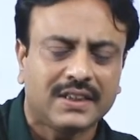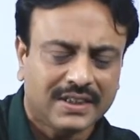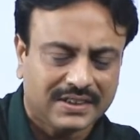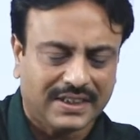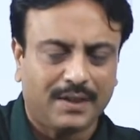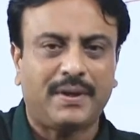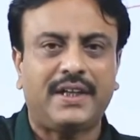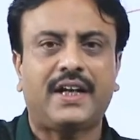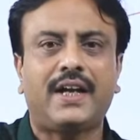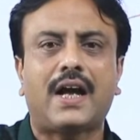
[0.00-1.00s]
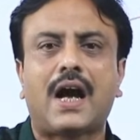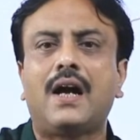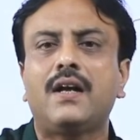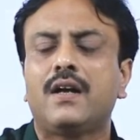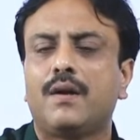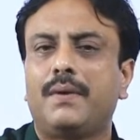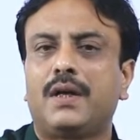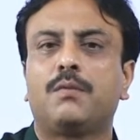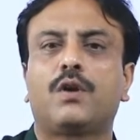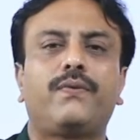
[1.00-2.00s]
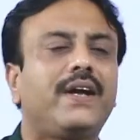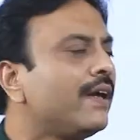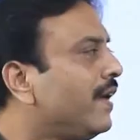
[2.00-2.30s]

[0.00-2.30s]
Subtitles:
sedimentary and metamorphic.